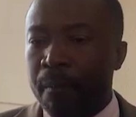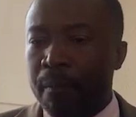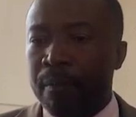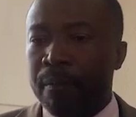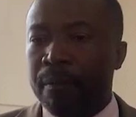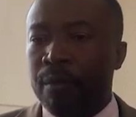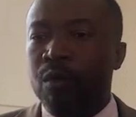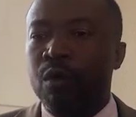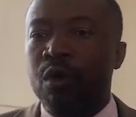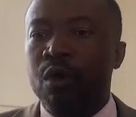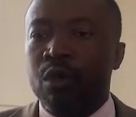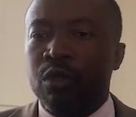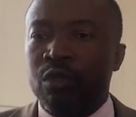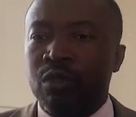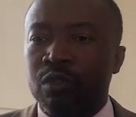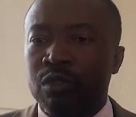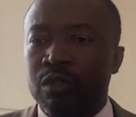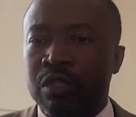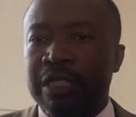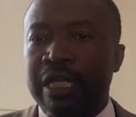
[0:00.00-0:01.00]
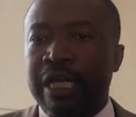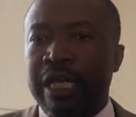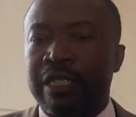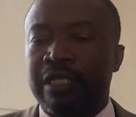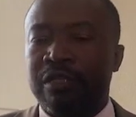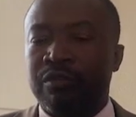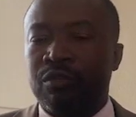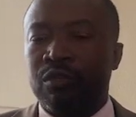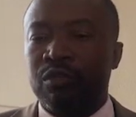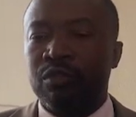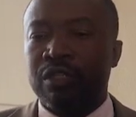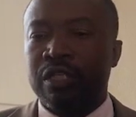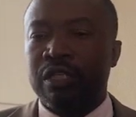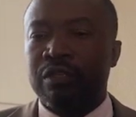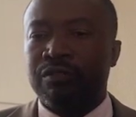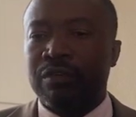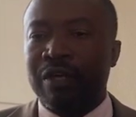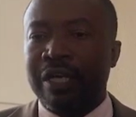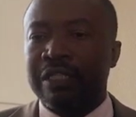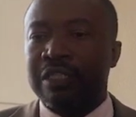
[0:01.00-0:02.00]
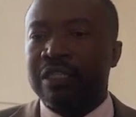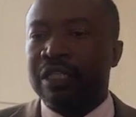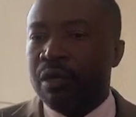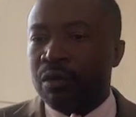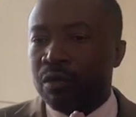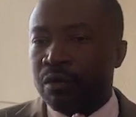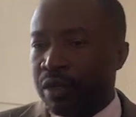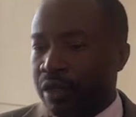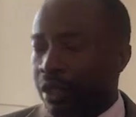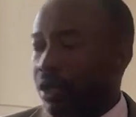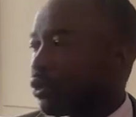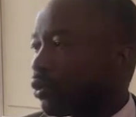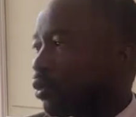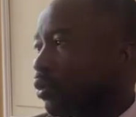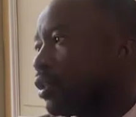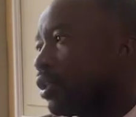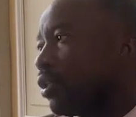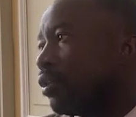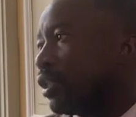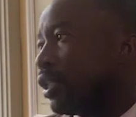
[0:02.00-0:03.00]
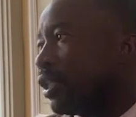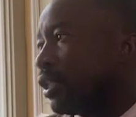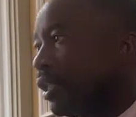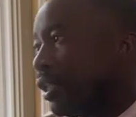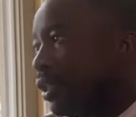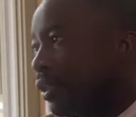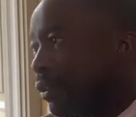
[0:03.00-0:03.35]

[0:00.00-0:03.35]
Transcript: people use their devolution funds without consultation.